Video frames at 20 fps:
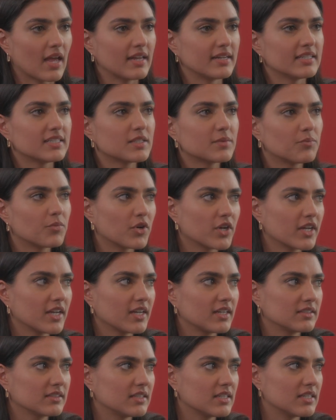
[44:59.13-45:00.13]
And it's
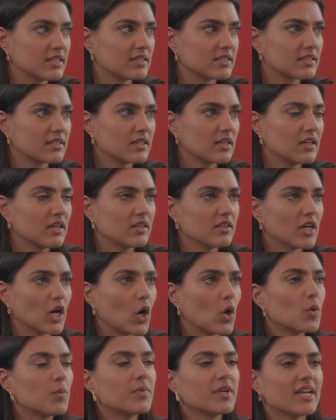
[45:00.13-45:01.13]
bringing the
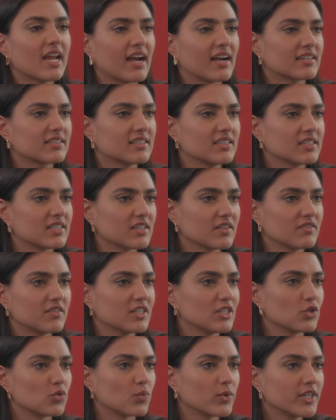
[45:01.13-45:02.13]
open access of
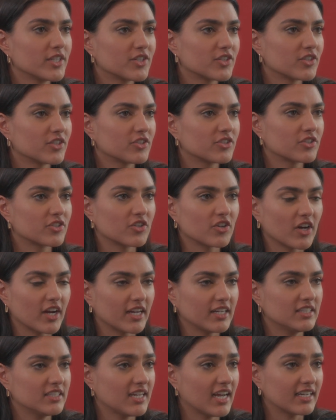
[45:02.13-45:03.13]
these research
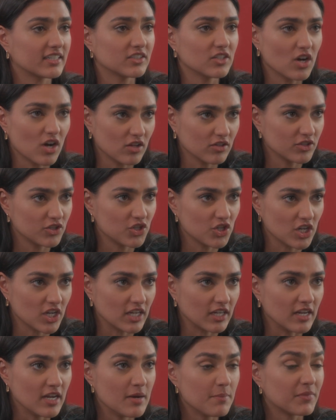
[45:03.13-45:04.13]
grade
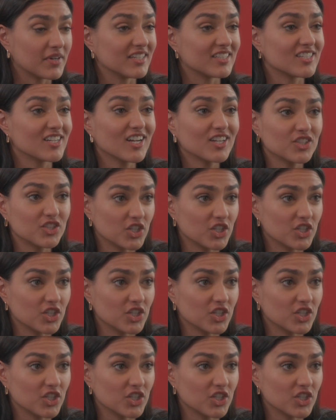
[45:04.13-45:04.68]
technology, but it's not